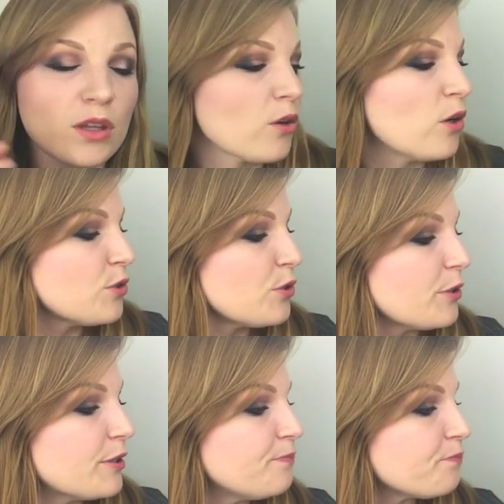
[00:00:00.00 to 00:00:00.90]

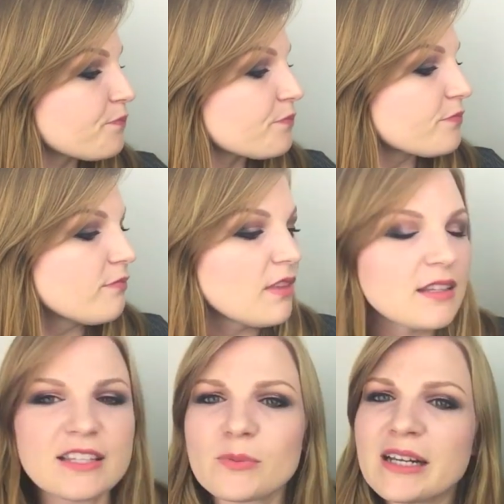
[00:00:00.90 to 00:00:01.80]
contour.
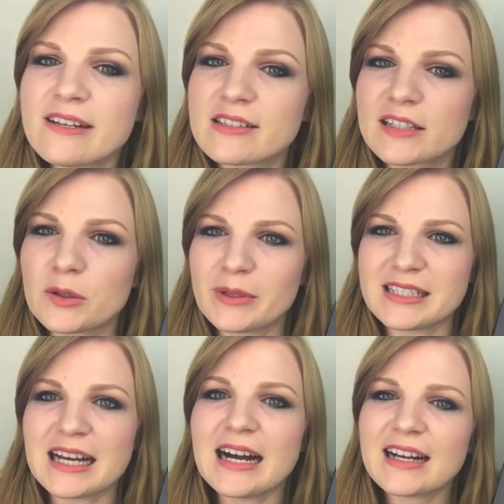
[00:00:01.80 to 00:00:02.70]
This one here is a little bit
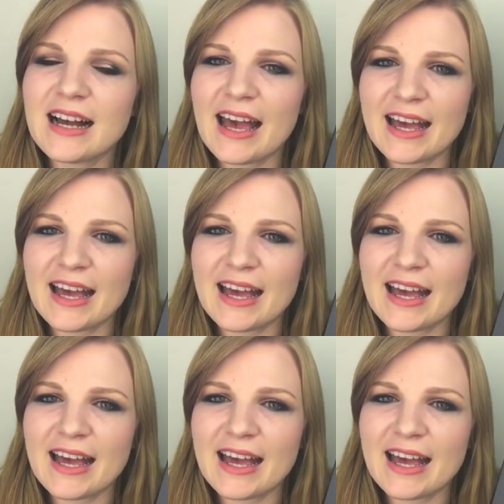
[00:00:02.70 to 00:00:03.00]
darker